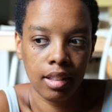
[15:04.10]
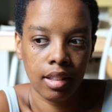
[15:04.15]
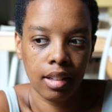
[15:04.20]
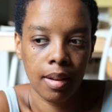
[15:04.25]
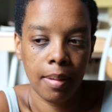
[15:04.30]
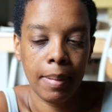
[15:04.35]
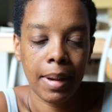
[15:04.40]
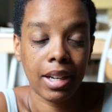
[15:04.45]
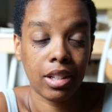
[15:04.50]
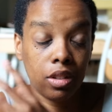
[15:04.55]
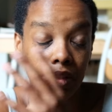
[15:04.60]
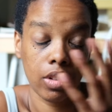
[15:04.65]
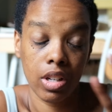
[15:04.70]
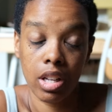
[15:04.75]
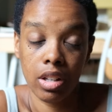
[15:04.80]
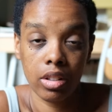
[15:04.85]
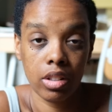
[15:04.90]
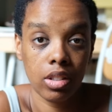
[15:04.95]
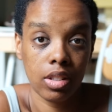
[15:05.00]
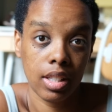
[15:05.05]
a batch of
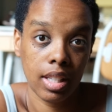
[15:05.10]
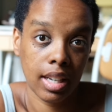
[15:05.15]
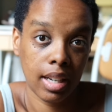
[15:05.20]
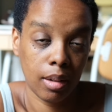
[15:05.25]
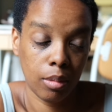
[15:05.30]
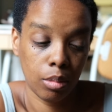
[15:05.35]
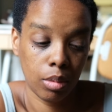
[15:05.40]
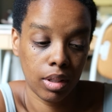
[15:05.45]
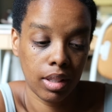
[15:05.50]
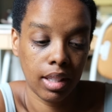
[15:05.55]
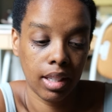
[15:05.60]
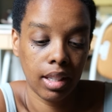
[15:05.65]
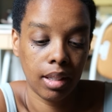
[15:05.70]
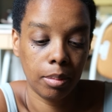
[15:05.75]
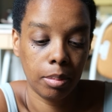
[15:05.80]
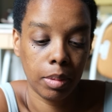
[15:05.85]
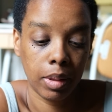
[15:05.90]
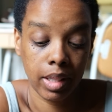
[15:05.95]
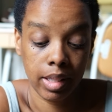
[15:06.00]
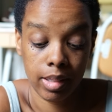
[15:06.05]
colors that I'm really
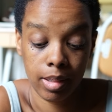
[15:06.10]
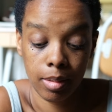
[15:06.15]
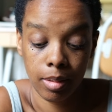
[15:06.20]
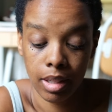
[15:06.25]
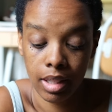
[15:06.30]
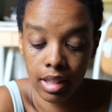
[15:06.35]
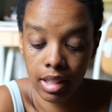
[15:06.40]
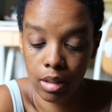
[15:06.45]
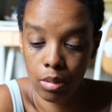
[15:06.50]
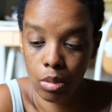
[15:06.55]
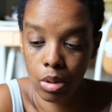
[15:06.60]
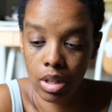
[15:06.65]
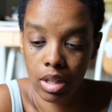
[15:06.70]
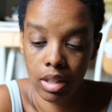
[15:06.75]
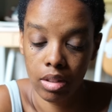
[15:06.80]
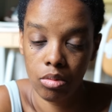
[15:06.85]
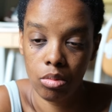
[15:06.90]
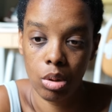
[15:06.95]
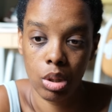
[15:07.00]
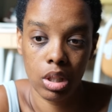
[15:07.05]
pleased with and want
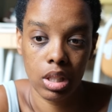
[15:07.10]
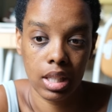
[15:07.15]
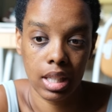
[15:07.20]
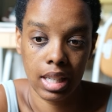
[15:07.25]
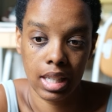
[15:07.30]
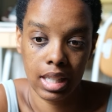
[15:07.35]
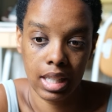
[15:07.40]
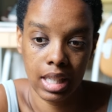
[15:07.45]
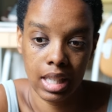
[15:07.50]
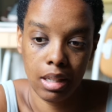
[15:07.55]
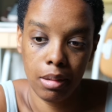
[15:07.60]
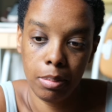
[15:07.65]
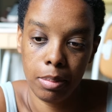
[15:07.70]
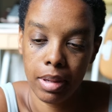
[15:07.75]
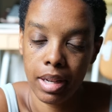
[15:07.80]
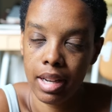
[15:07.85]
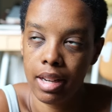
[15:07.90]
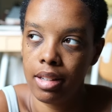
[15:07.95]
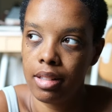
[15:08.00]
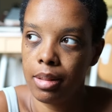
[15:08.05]
to just like keep
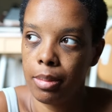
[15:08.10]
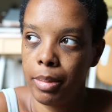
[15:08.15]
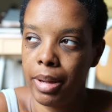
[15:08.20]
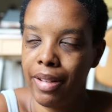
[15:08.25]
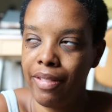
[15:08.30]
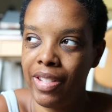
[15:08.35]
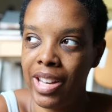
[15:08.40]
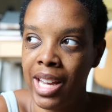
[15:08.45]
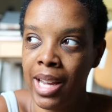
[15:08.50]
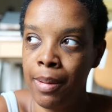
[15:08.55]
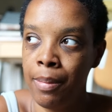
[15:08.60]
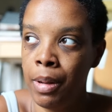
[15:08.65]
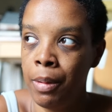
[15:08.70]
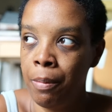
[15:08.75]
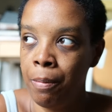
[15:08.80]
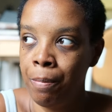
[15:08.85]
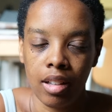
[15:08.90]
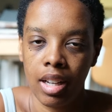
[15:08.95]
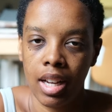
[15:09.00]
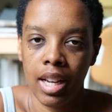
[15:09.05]
as my vibe.
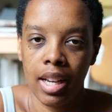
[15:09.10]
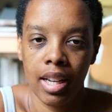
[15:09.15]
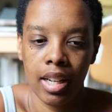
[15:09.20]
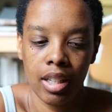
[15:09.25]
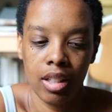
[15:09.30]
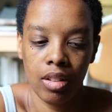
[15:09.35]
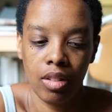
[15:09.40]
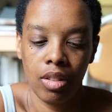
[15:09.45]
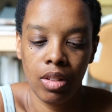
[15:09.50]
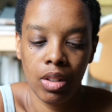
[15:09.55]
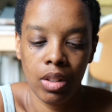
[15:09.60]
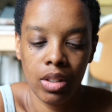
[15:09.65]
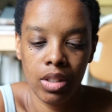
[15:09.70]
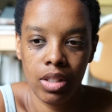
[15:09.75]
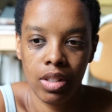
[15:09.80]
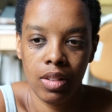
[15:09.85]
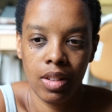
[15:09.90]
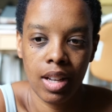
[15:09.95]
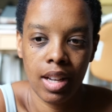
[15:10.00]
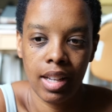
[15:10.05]
I learned
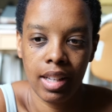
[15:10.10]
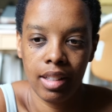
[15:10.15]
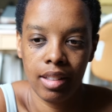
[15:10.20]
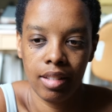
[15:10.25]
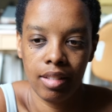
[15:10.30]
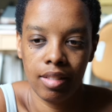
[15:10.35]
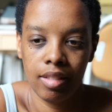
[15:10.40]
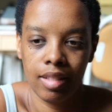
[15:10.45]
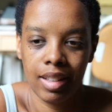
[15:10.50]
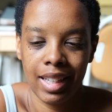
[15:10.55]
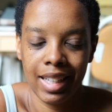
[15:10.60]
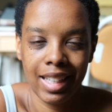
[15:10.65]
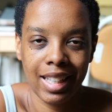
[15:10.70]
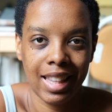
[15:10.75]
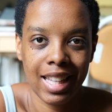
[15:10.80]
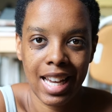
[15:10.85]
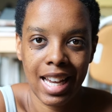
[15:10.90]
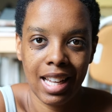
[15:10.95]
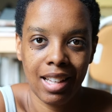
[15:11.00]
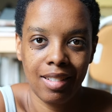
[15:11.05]
a lot like
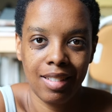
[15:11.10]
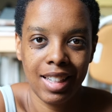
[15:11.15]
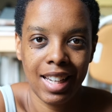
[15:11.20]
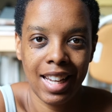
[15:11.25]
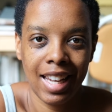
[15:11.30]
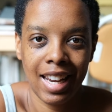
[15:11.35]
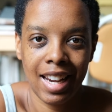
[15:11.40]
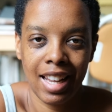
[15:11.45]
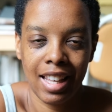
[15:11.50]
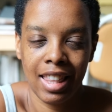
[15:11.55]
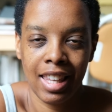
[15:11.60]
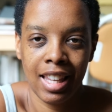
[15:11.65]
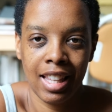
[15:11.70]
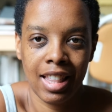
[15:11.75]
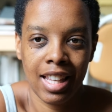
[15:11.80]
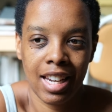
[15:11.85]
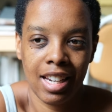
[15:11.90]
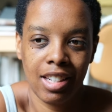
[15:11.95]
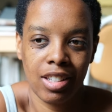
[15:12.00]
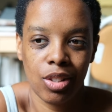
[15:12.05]
that, and I think
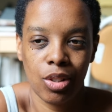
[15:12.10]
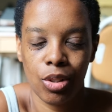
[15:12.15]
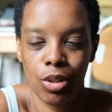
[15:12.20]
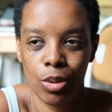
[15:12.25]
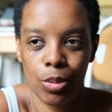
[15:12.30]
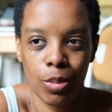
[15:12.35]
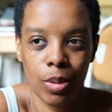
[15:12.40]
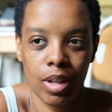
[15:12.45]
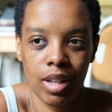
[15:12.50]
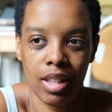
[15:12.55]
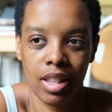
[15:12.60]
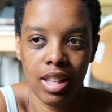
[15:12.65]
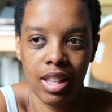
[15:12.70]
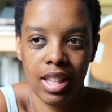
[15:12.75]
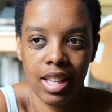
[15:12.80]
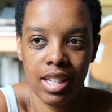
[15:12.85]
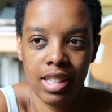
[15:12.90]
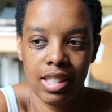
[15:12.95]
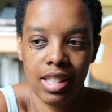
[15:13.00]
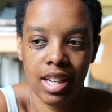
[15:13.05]
that is just one of the
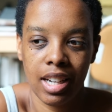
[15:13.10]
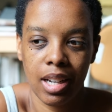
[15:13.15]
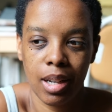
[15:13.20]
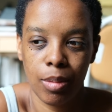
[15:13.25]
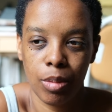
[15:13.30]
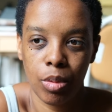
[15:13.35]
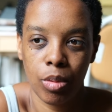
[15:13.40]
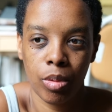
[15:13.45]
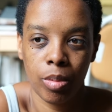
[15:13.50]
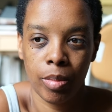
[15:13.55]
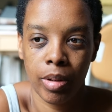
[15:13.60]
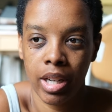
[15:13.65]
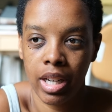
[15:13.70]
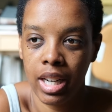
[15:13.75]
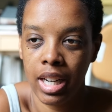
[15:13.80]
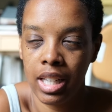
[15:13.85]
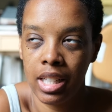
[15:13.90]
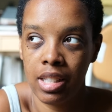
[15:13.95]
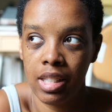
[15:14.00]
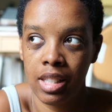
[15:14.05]
things that comes with
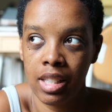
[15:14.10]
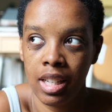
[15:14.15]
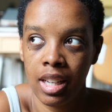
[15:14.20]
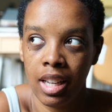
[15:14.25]
markets,